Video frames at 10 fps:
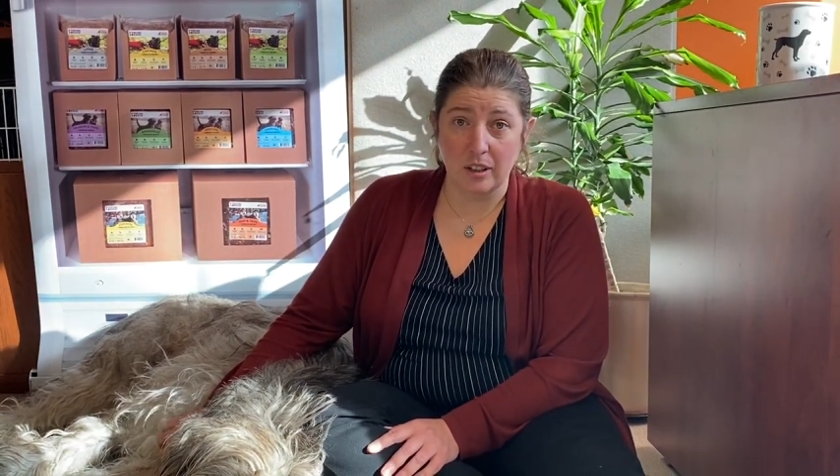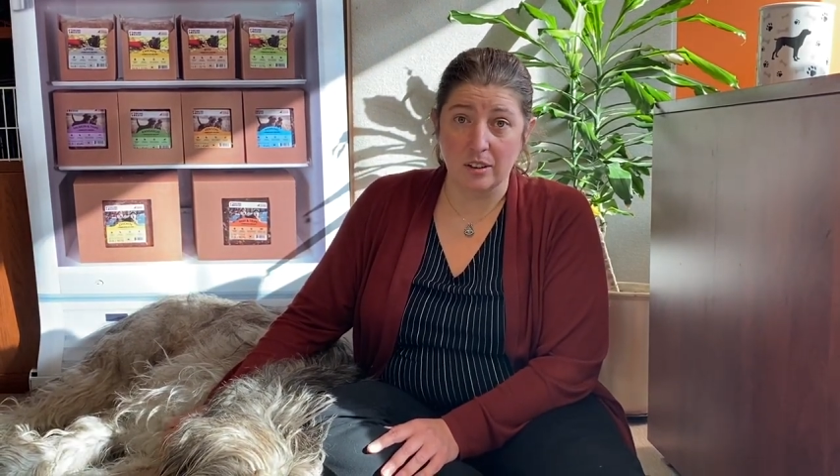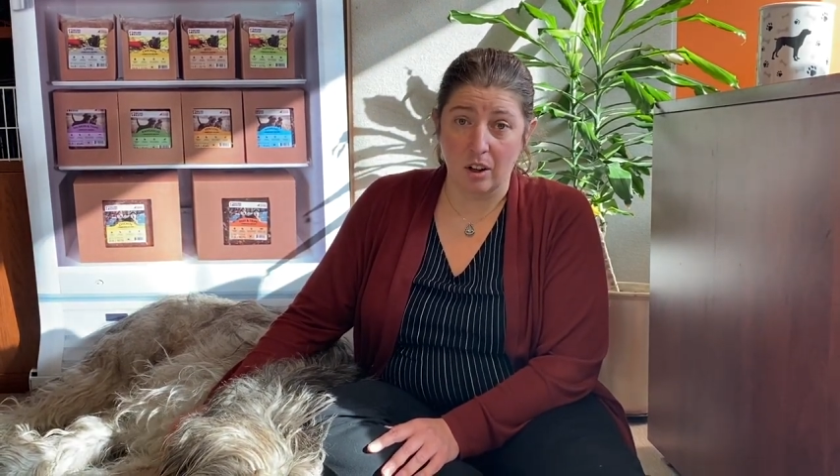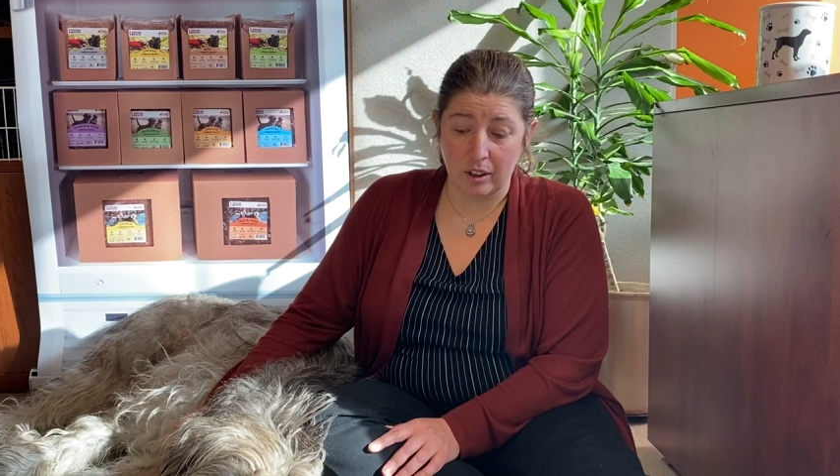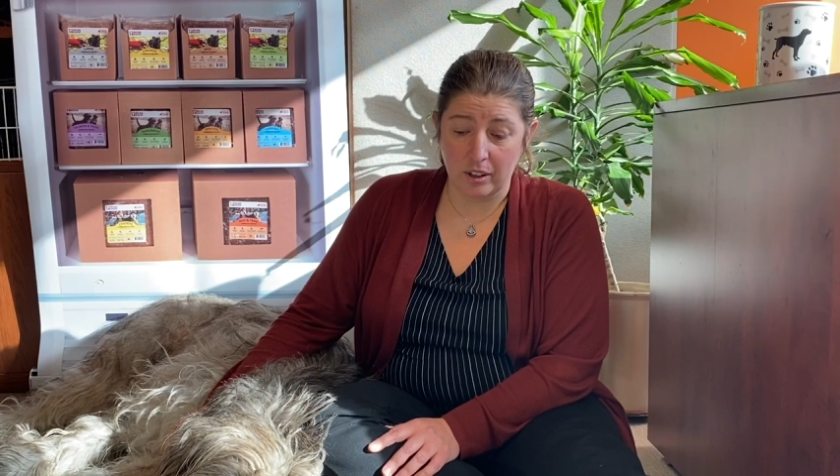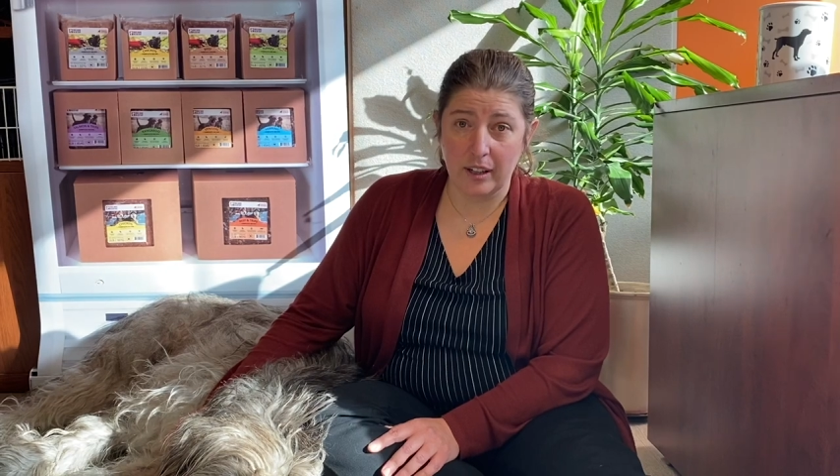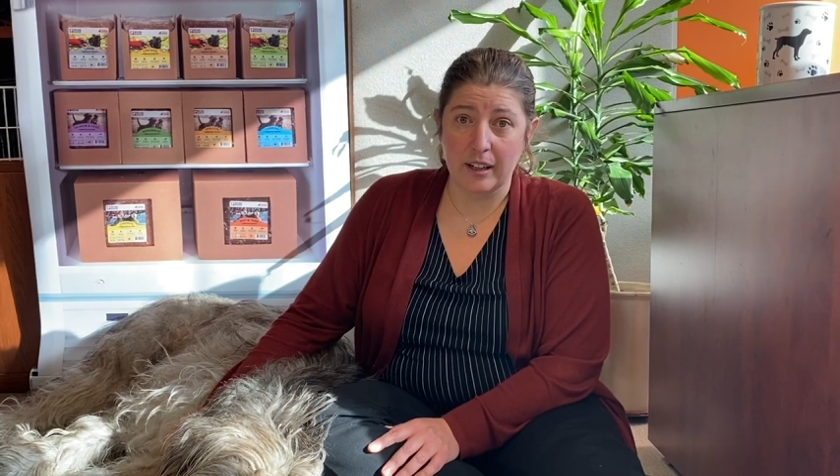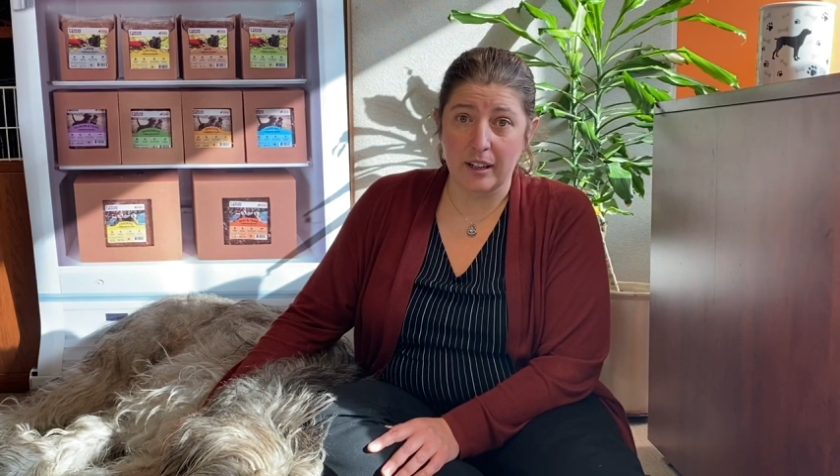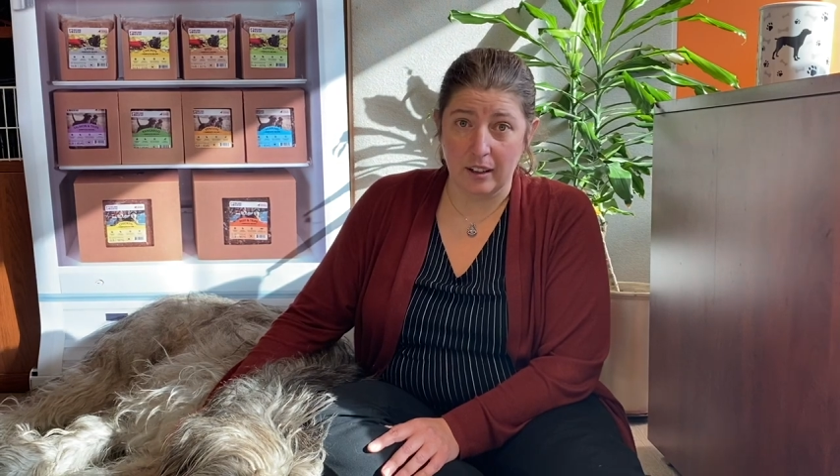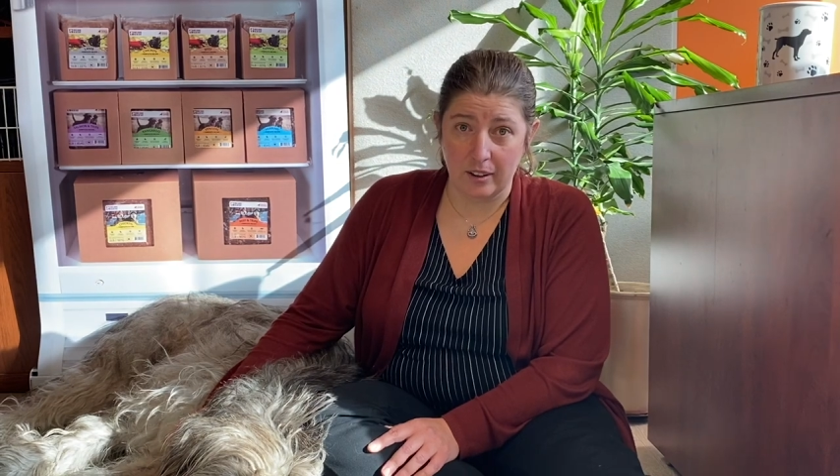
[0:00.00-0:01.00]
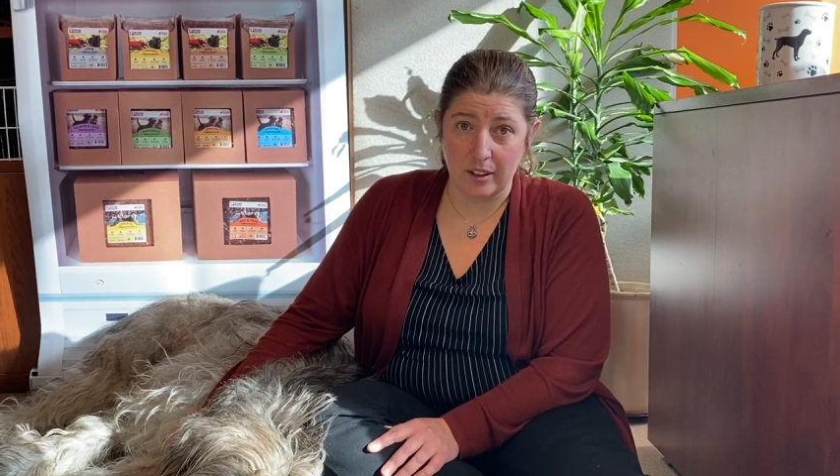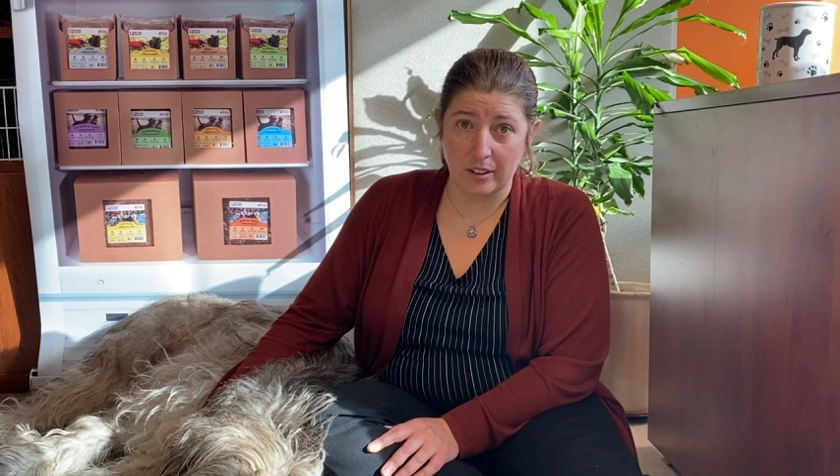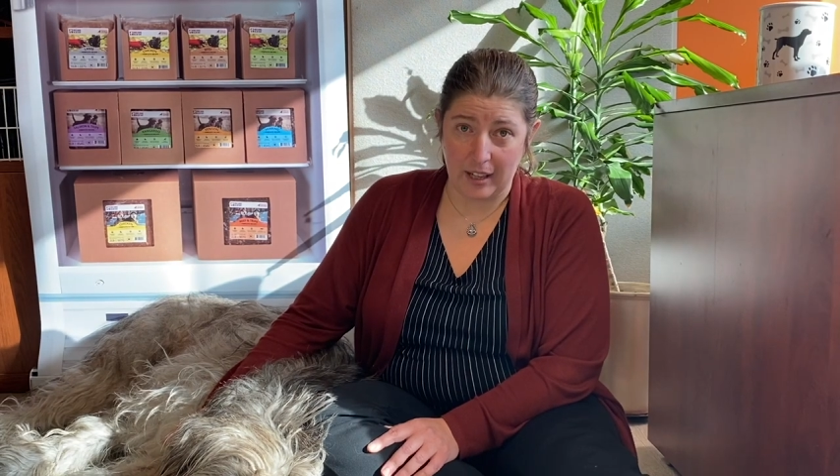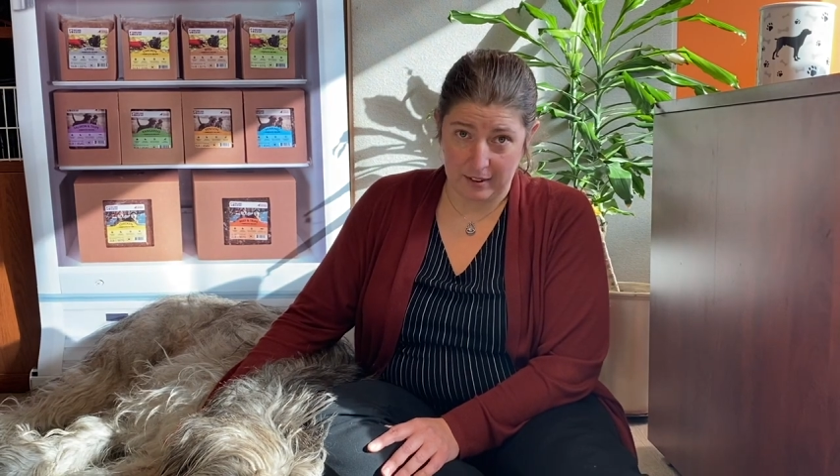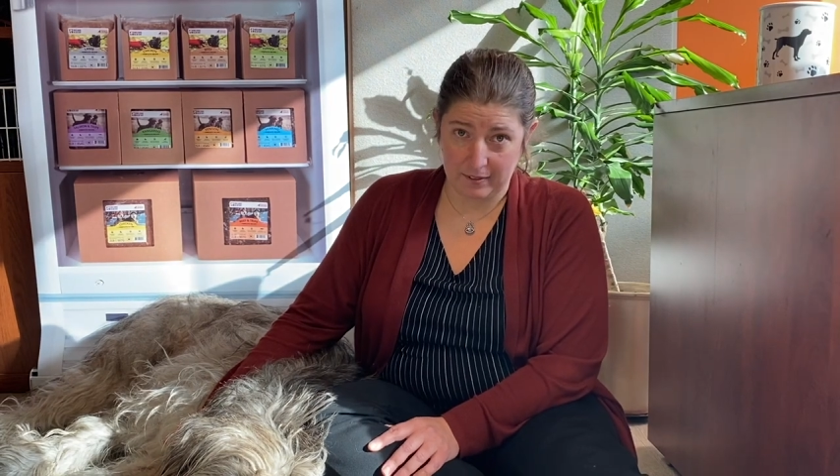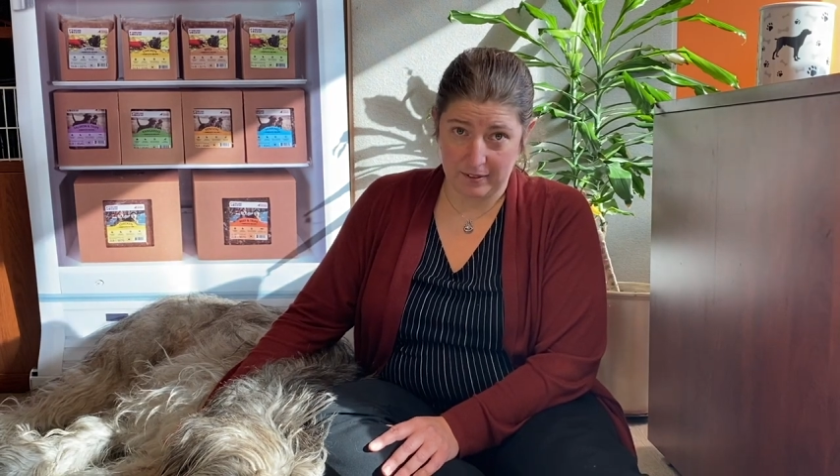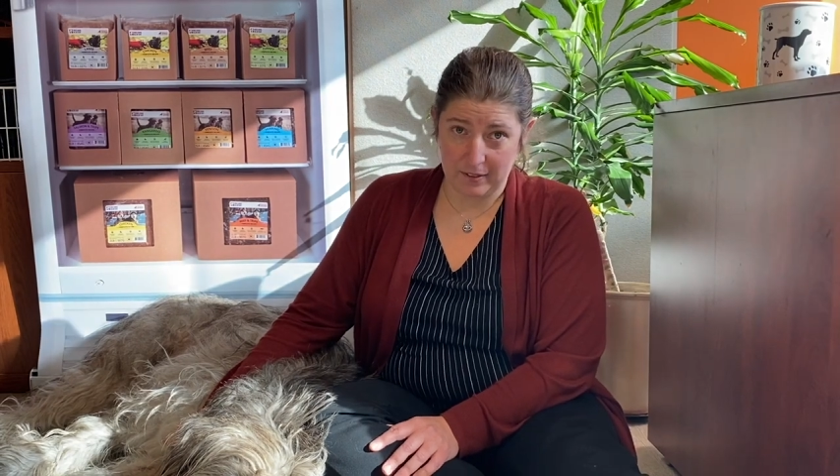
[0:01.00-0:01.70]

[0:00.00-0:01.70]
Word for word: at a longer and healthier life.